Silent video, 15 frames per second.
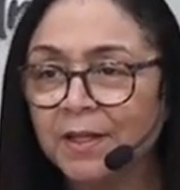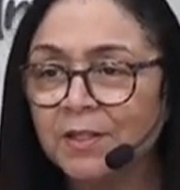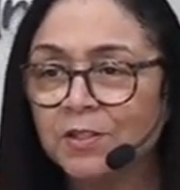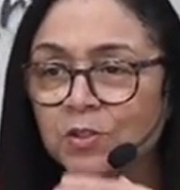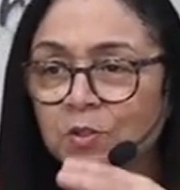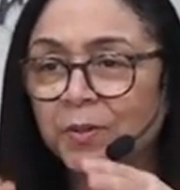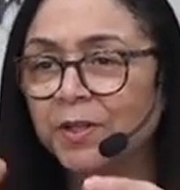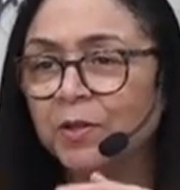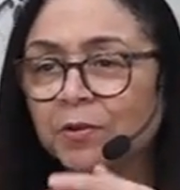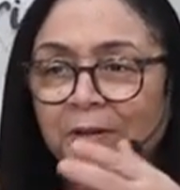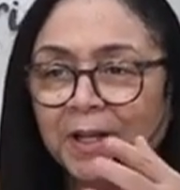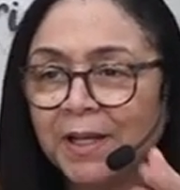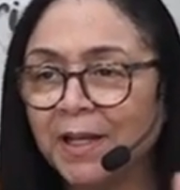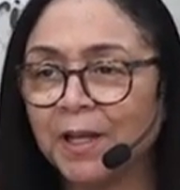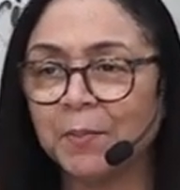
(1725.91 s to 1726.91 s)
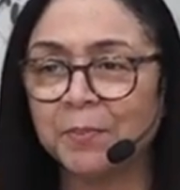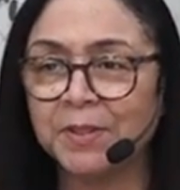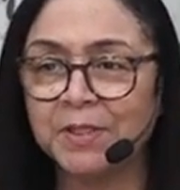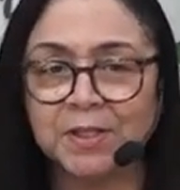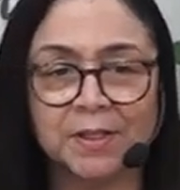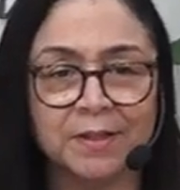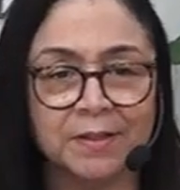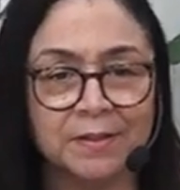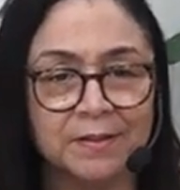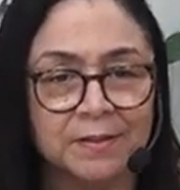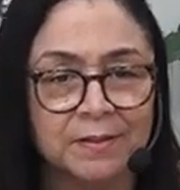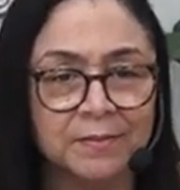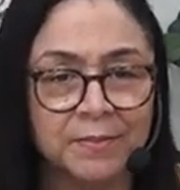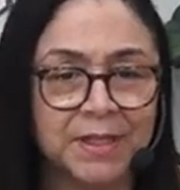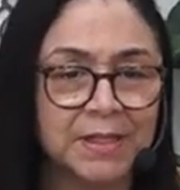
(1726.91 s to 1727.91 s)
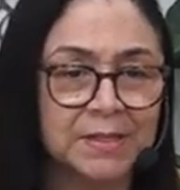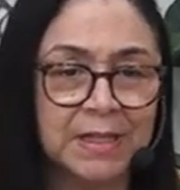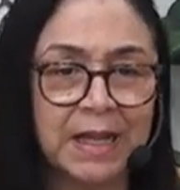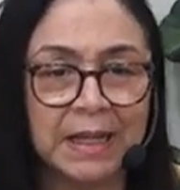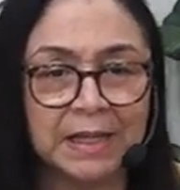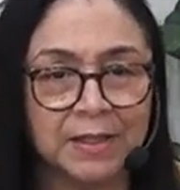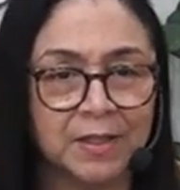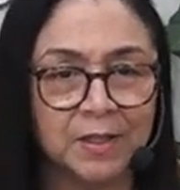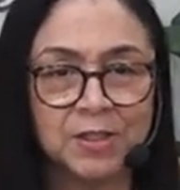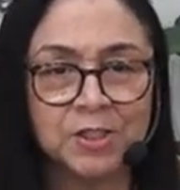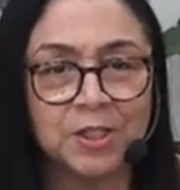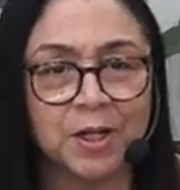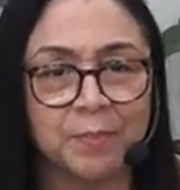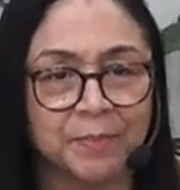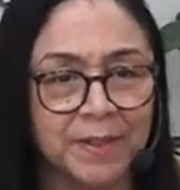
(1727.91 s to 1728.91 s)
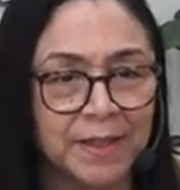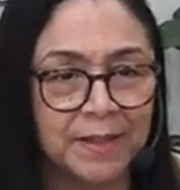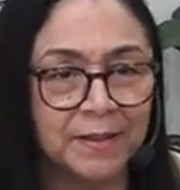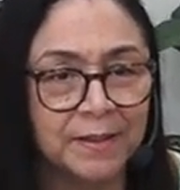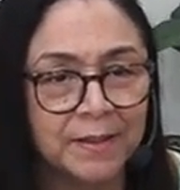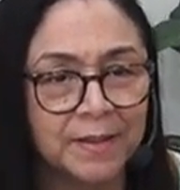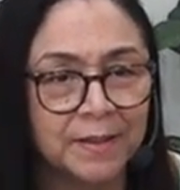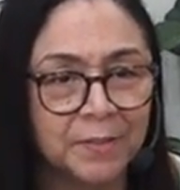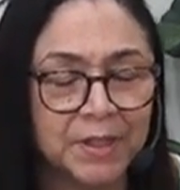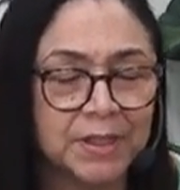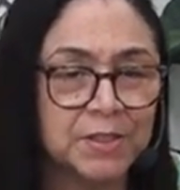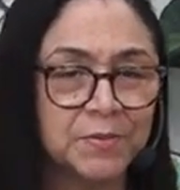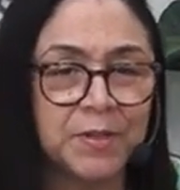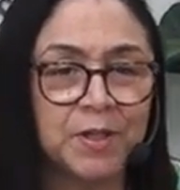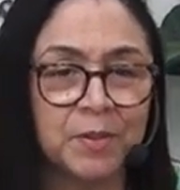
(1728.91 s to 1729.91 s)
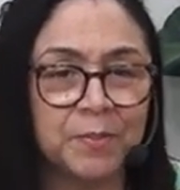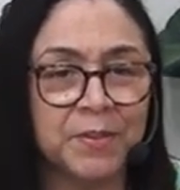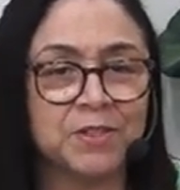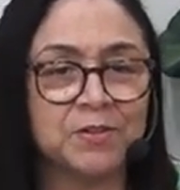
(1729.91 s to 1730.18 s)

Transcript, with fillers: So we don't really help each other because iron not sharpening, because we're not being